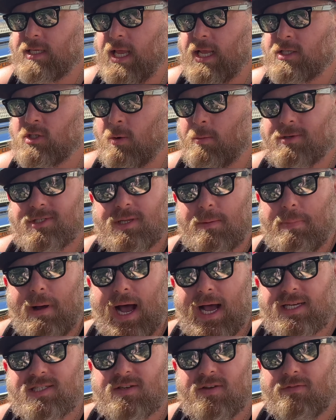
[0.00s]
almost
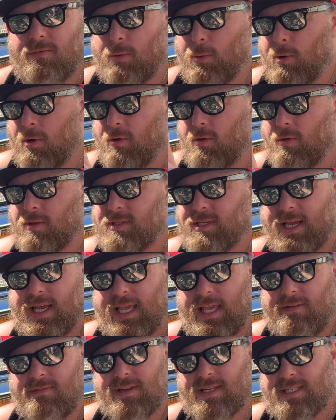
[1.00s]
impossible to
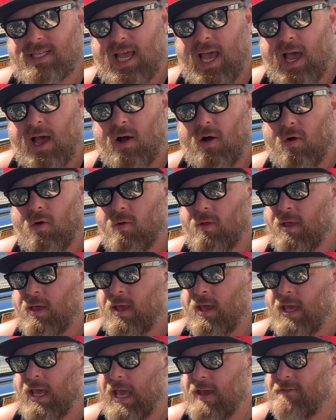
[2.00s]
even tell
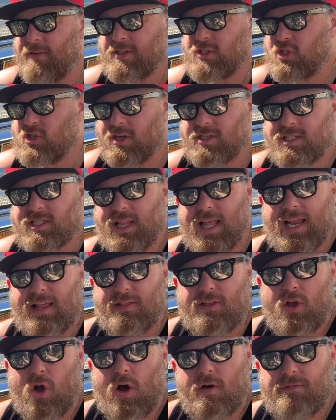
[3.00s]
if it's just
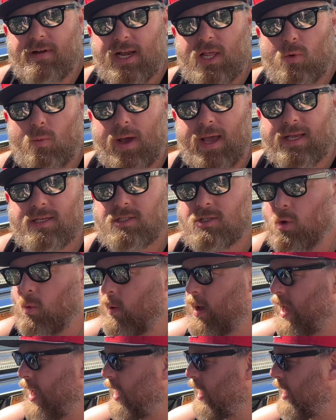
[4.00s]
slightly off anyways, the
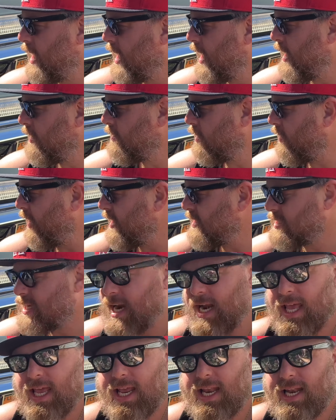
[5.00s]
way the light's
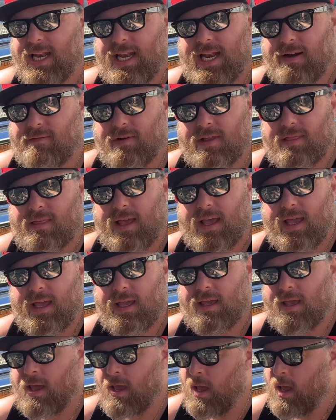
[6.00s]
kind of hitting and
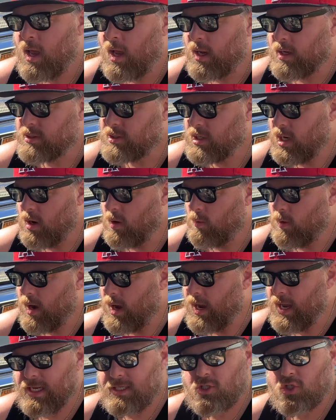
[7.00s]
everything. So
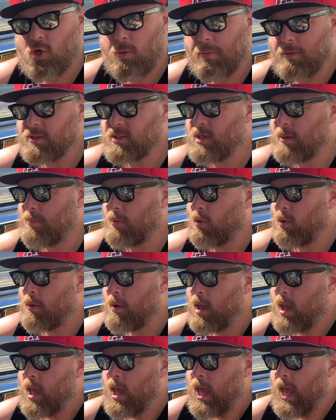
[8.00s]
it's super simple.
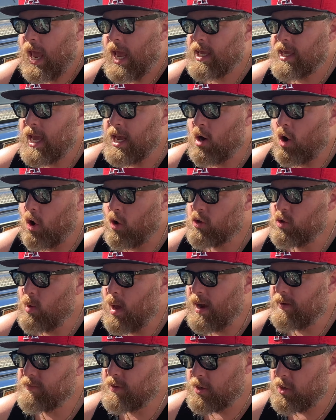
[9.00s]
Again, all you
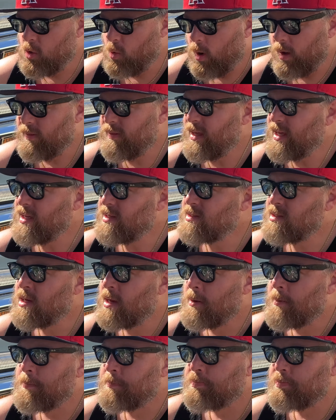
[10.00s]
have to do on these
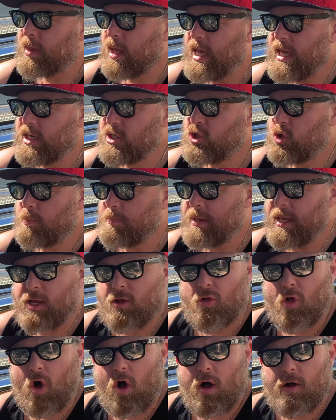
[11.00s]
is you
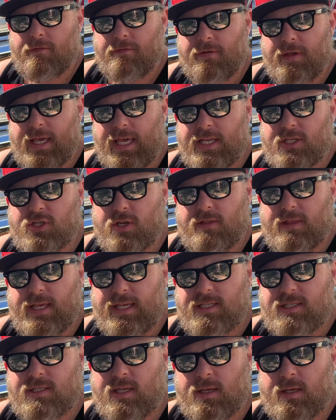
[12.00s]
peel off each of these